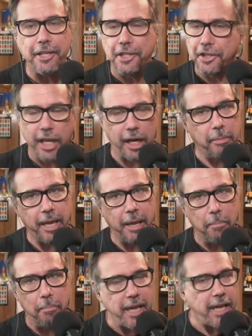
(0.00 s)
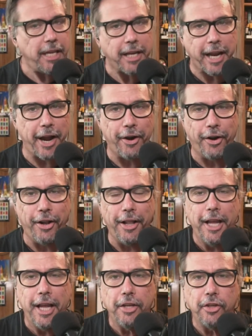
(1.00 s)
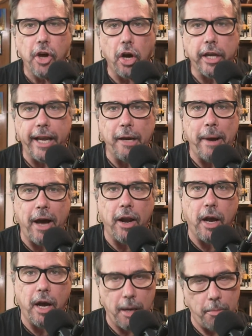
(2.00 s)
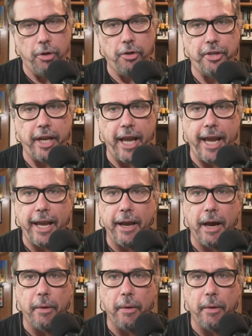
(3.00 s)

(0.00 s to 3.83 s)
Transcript: It's just going to be me and Carol talking about Hubble today.